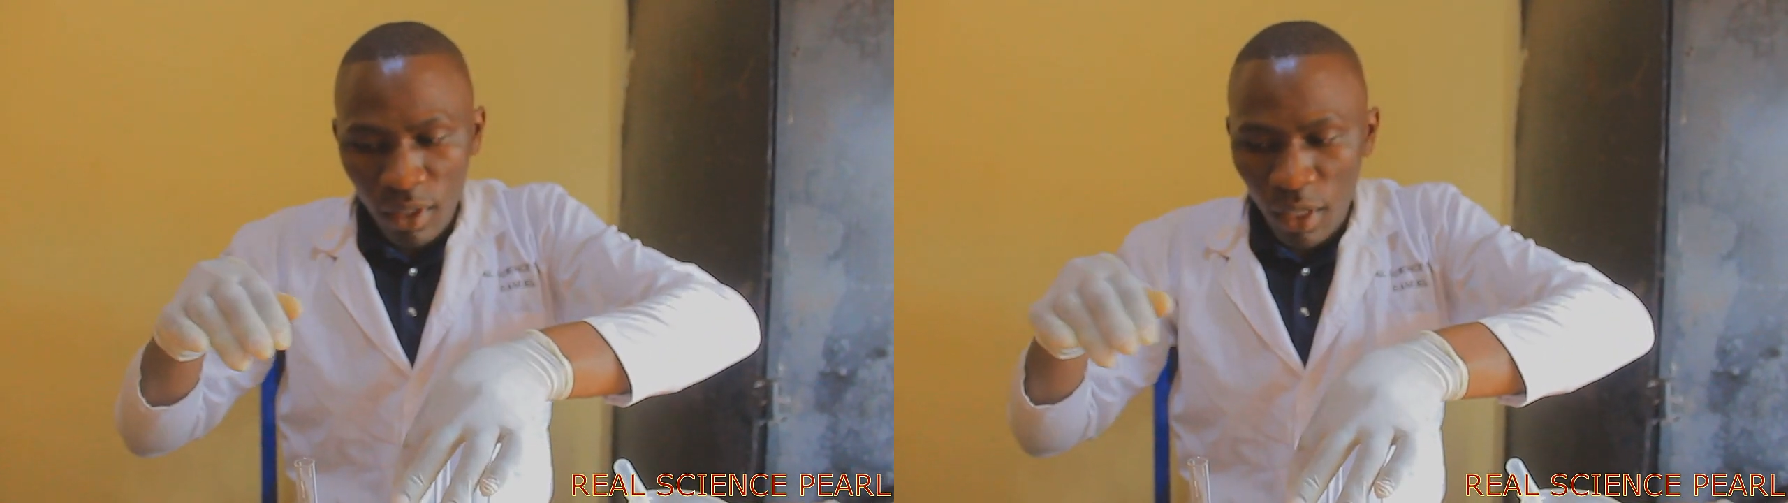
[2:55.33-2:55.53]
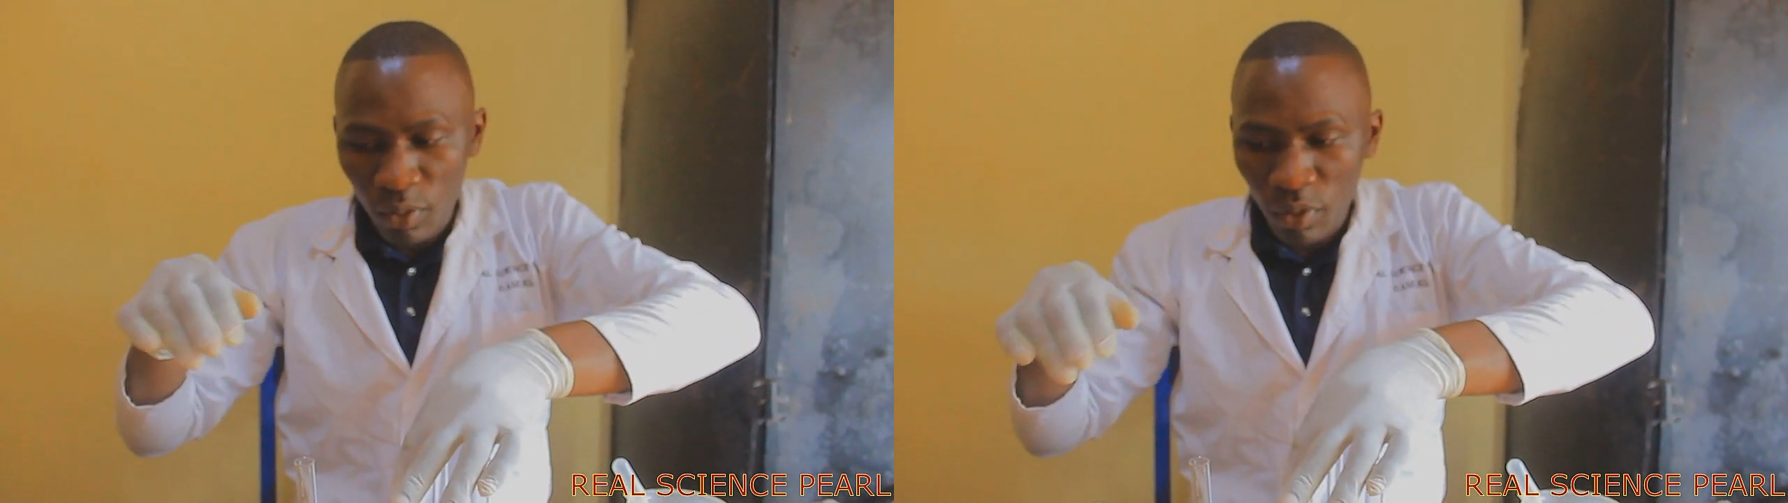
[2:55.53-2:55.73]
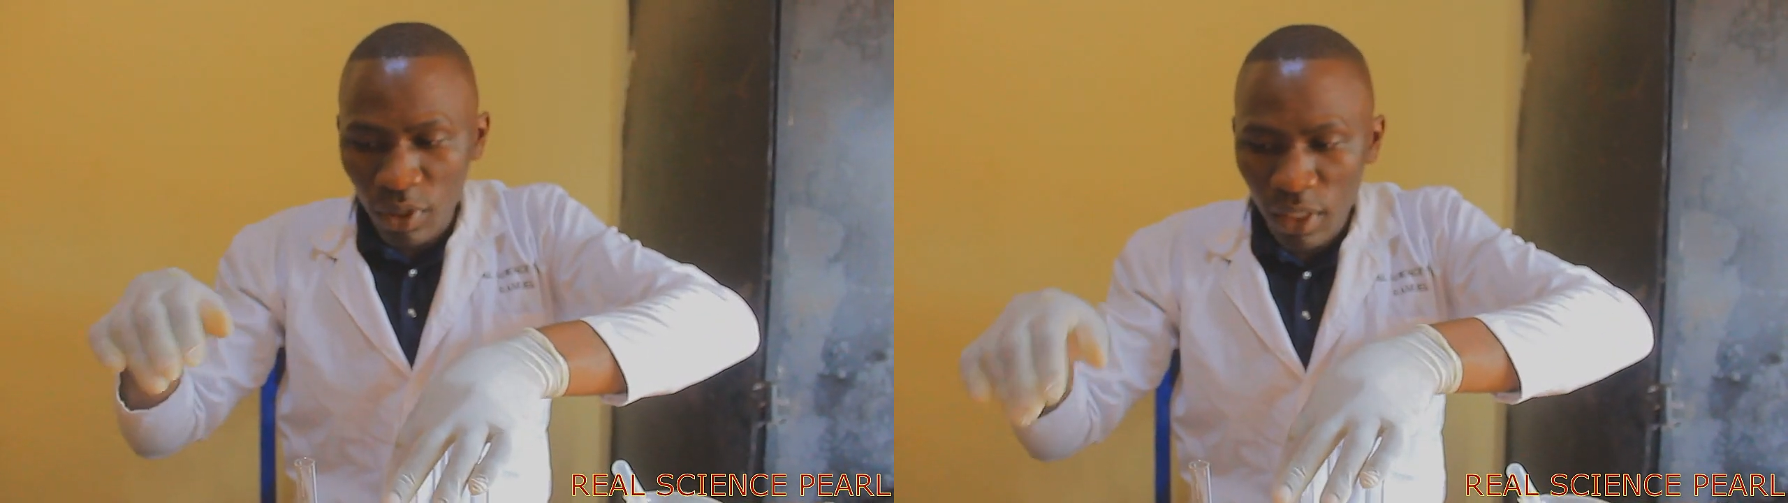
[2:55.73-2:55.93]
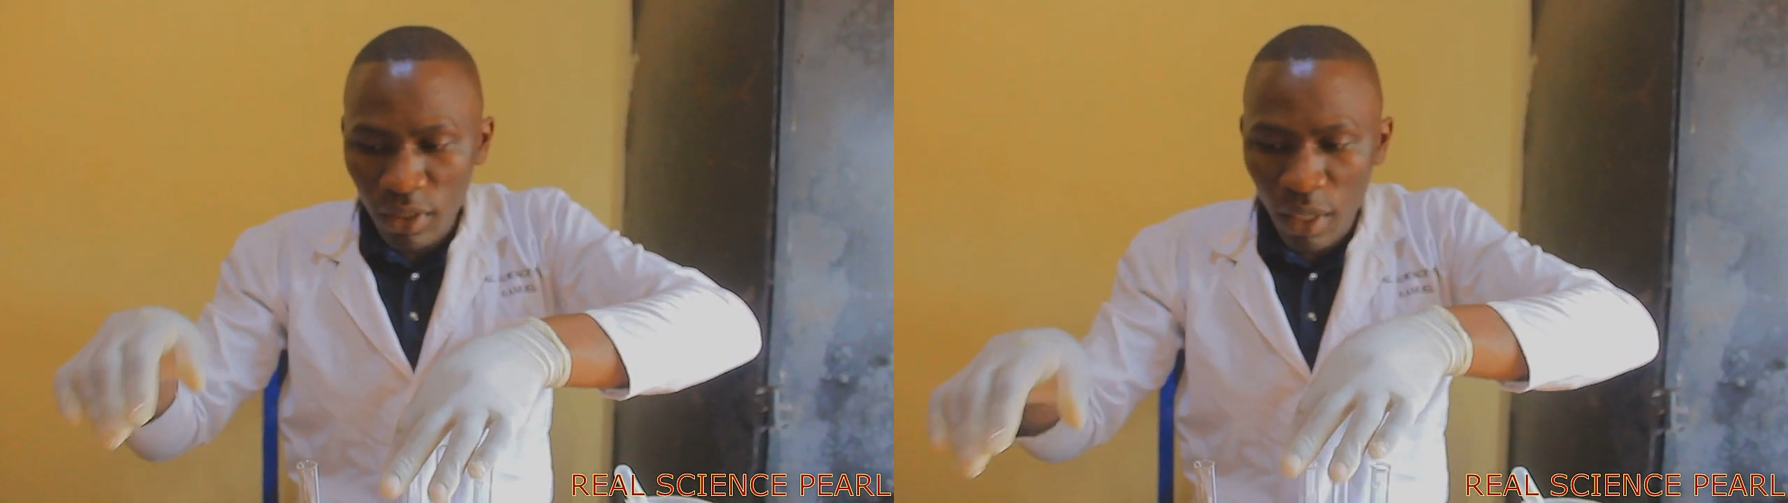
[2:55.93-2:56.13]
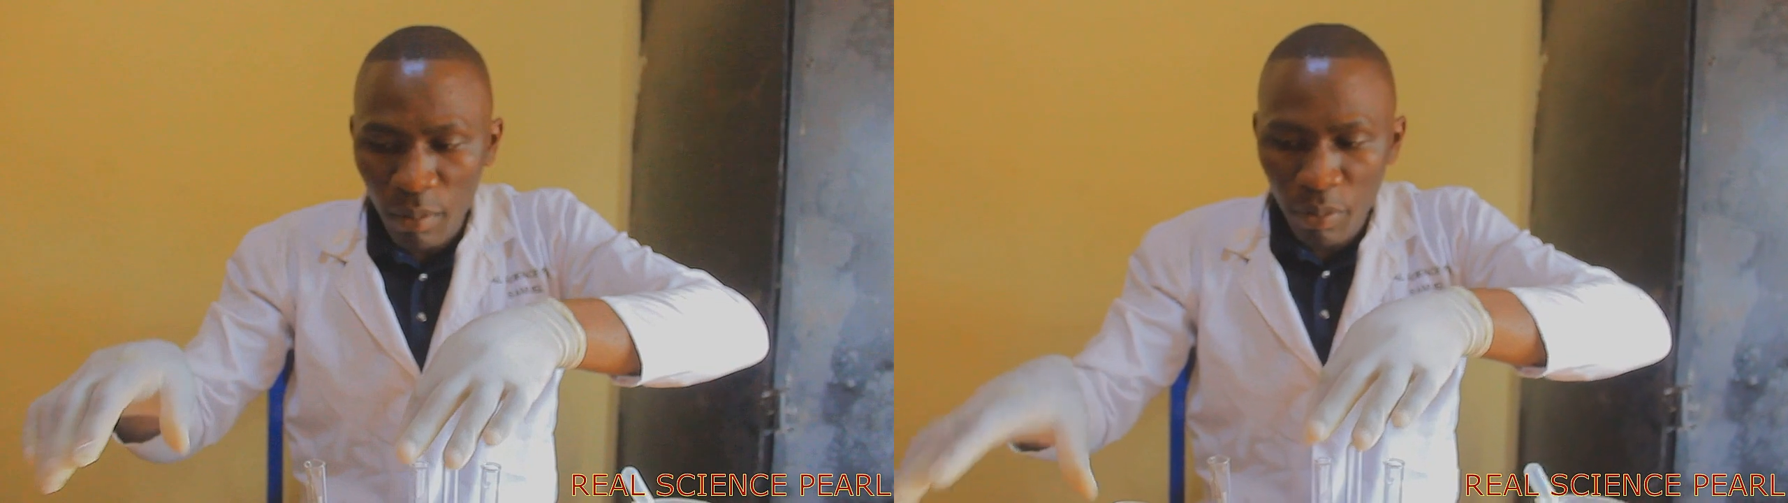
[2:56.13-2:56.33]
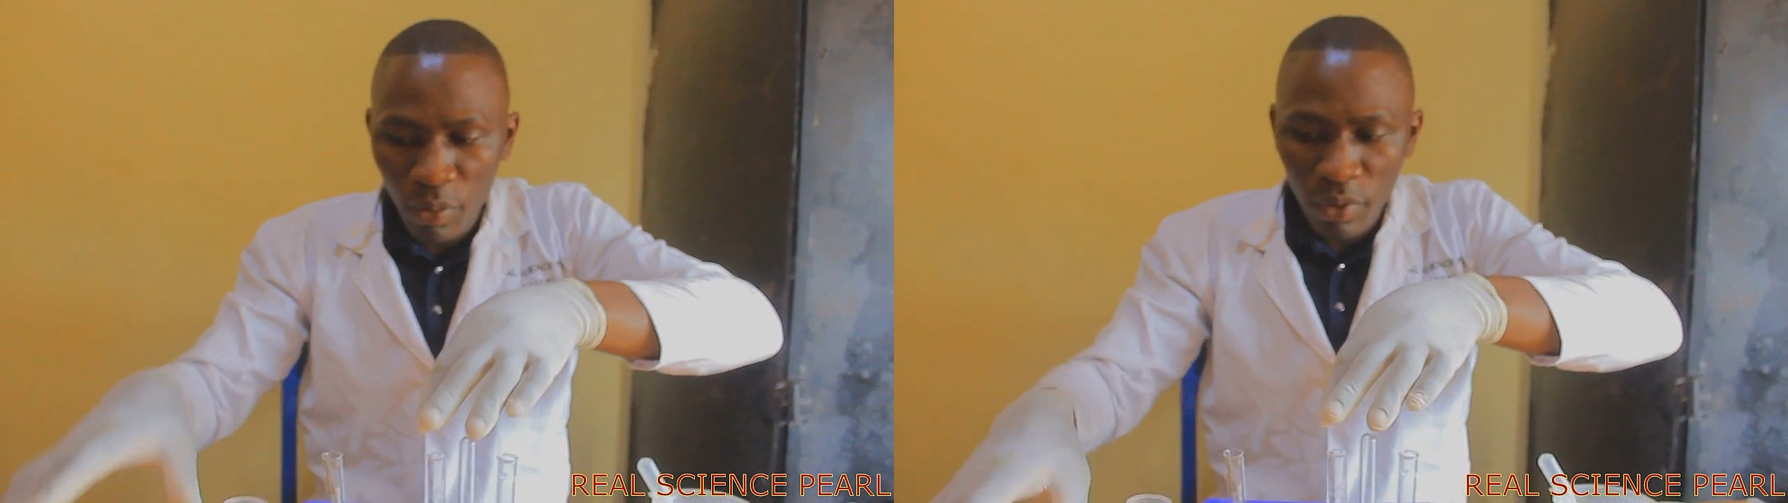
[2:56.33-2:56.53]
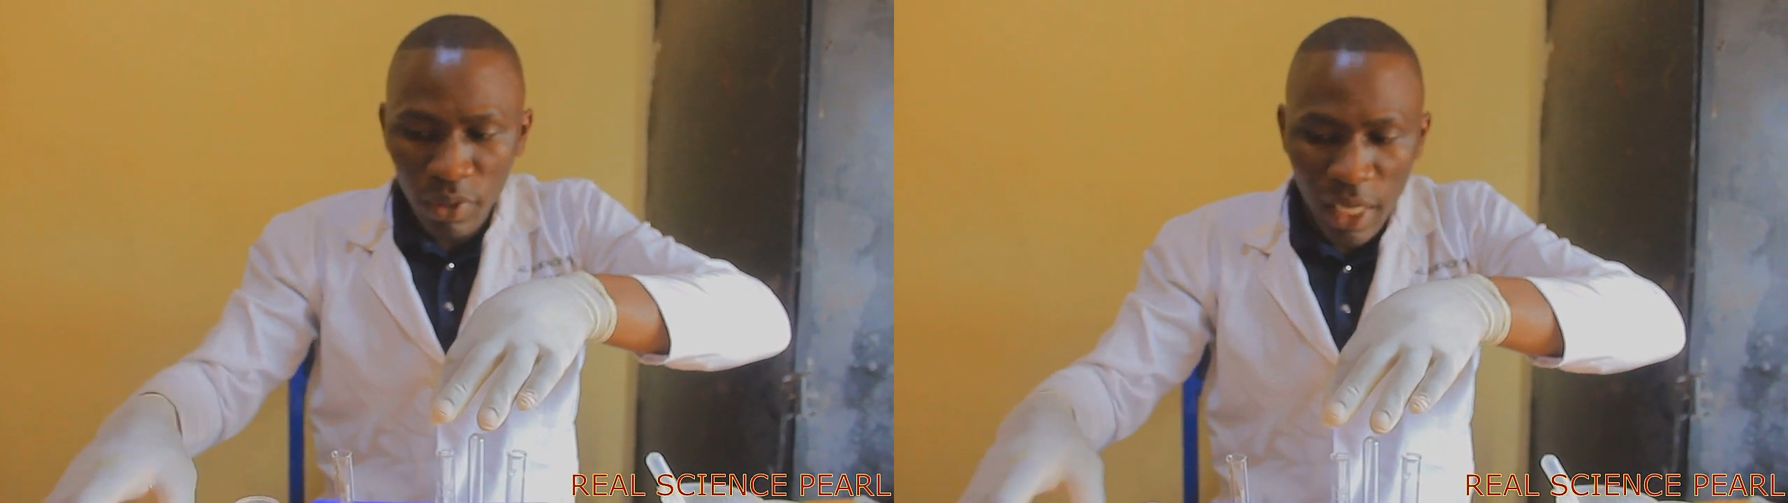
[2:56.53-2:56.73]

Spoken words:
Now to water sample,